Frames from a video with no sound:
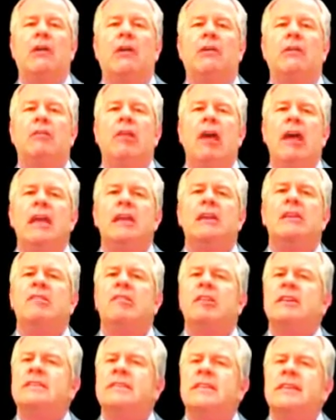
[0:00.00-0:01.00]
Our client
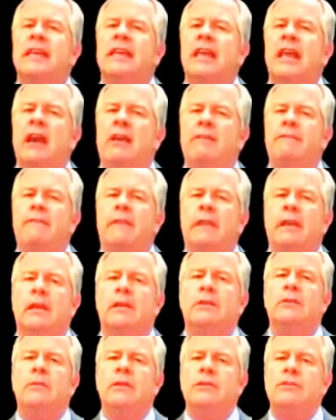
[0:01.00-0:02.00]
listened
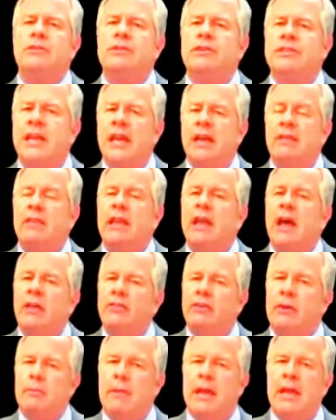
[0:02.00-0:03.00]
carefully to understand the
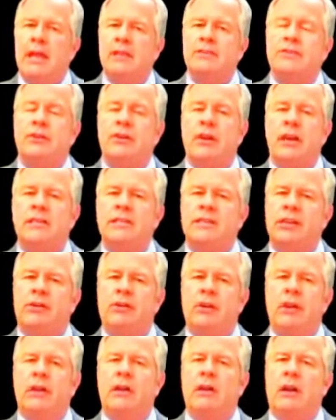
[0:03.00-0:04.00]
other man's
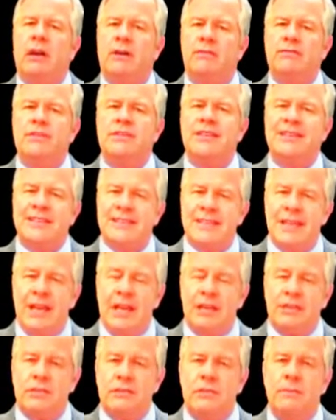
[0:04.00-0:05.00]
criteria of
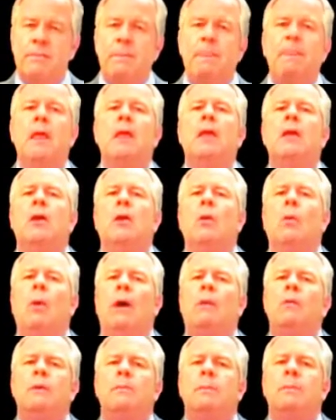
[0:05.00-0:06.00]
success.
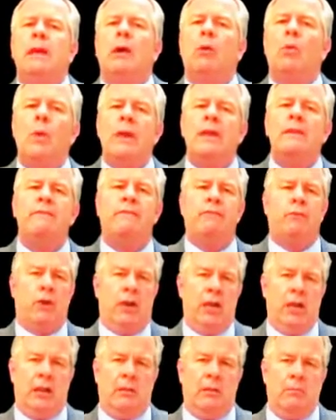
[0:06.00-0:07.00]
What would be a win
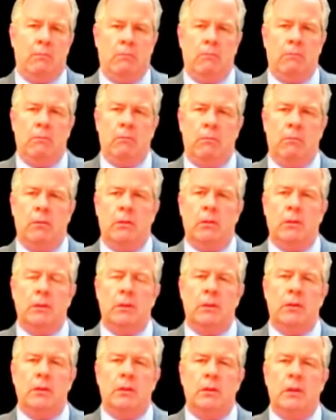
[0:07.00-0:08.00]
for him?
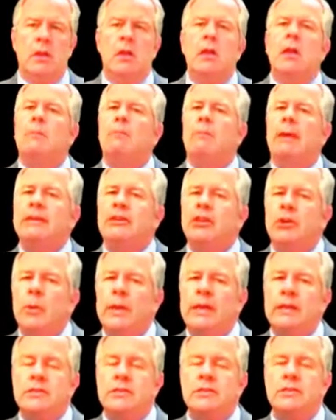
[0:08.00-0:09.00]
By
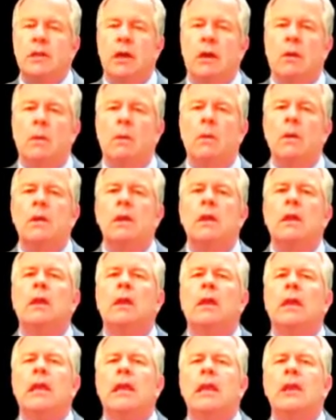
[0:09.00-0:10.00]
doing so,
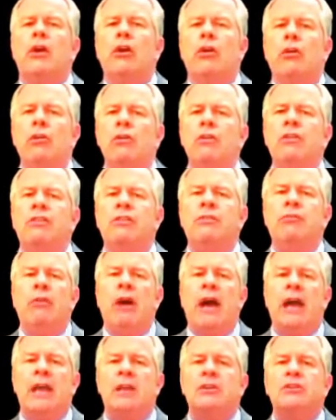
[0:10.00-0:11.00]
he earned the
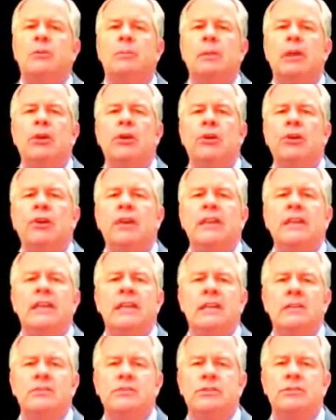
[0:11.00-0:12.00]
right to be heard in
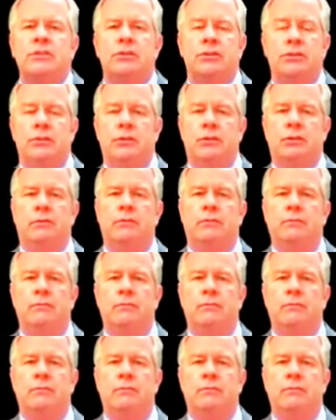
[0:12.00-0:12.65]
his turn.